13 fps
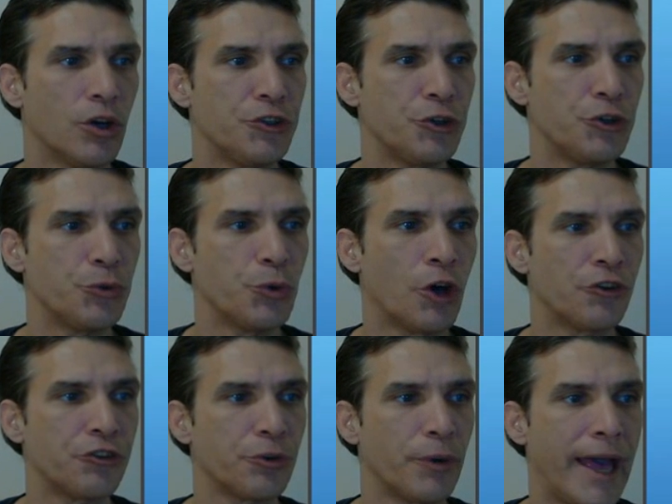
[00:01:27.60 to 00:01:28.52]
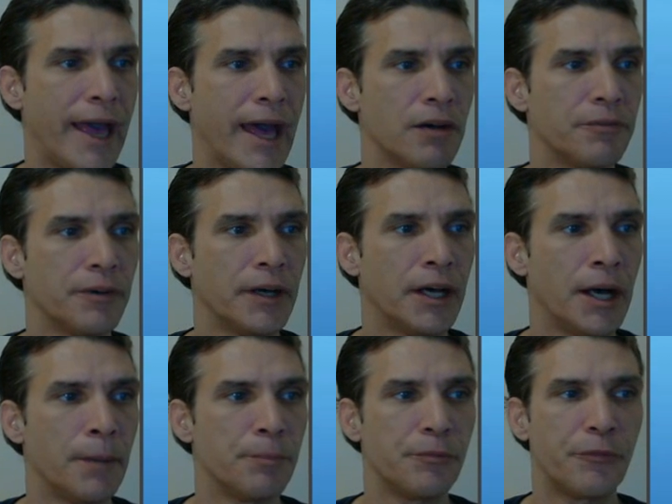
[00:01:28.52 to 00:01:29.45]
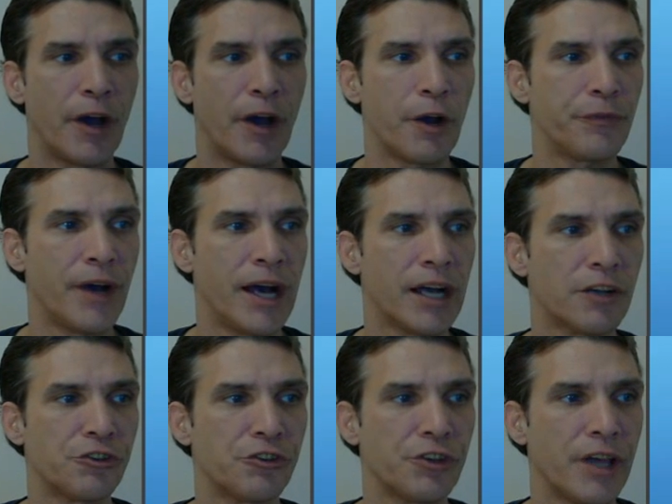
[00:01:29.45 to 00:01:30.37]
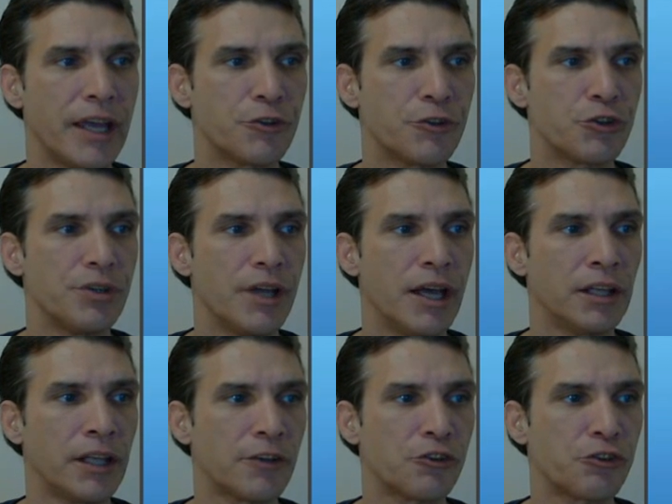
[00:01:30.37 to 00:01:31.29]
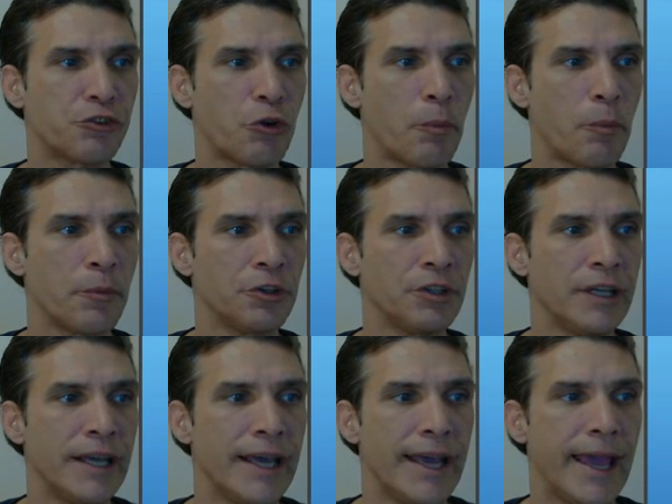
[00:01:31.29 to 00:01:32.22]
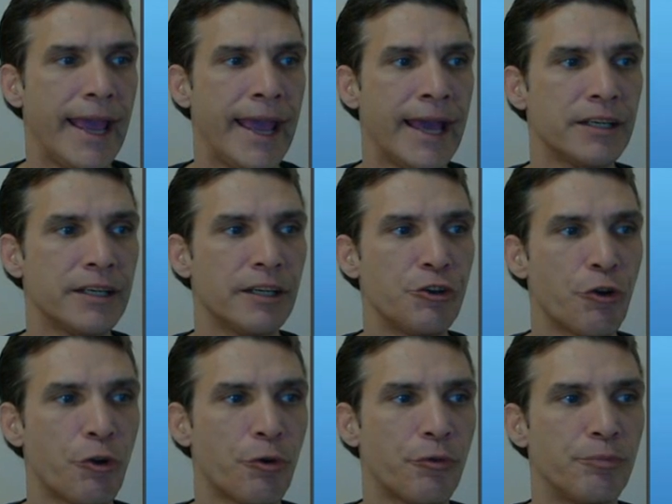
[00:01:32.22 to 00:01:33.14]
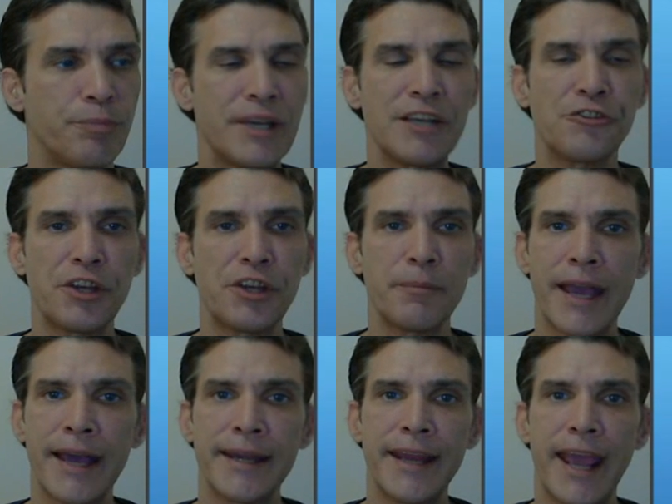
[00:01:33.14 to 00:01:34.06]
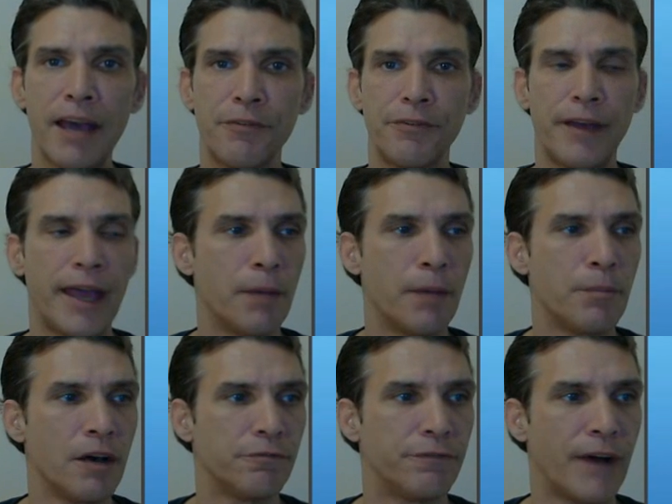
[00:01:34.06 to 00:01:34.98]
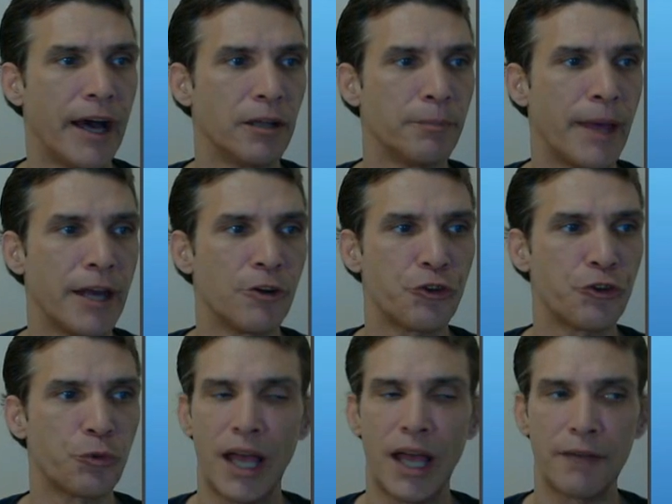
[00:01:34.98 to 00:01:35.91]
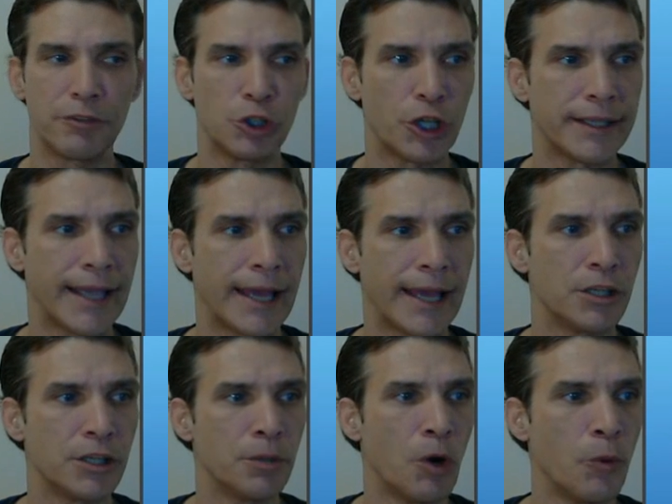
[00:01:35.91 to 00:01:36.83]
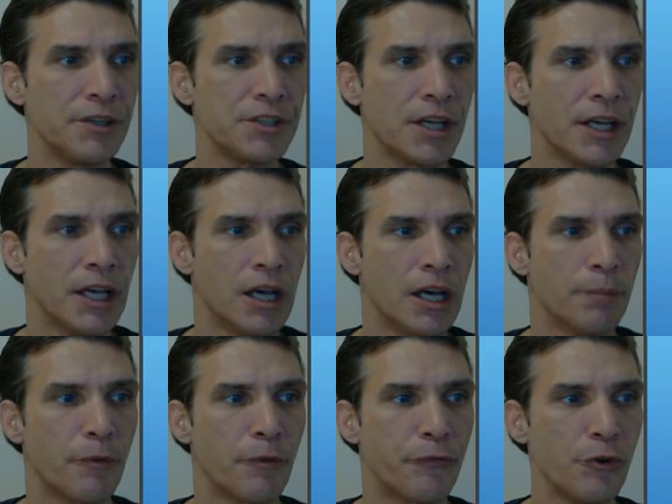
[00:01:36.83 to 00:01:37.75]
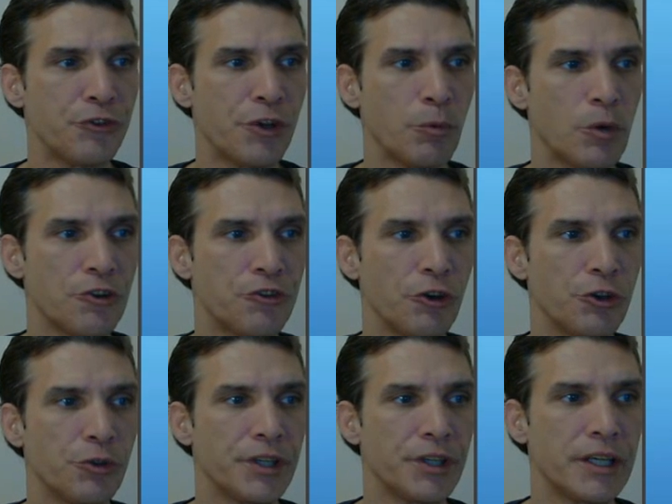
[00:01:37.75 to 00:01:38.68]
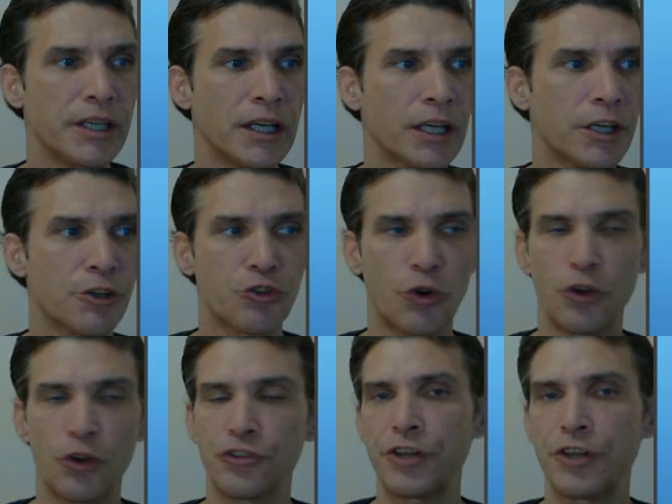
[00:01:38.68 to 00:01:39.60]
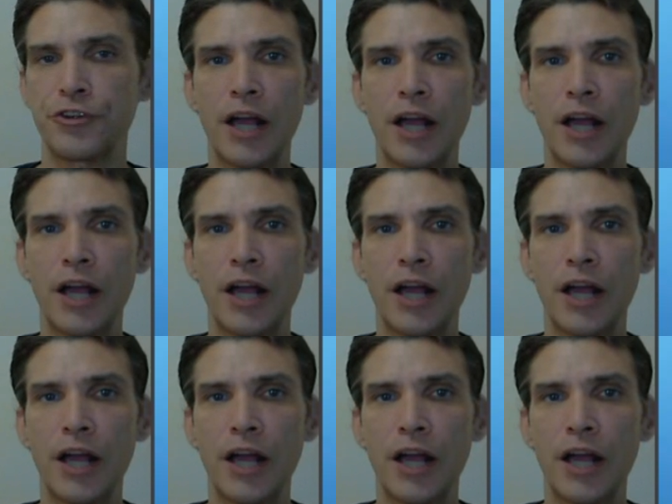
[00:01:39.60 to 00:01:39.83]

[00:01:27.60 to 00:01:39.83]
You also have um, Firefox, a LXTerminal, and your PC Man FM file manager. We'll have a look at that in a moment. But first I want to show you the uh, control center.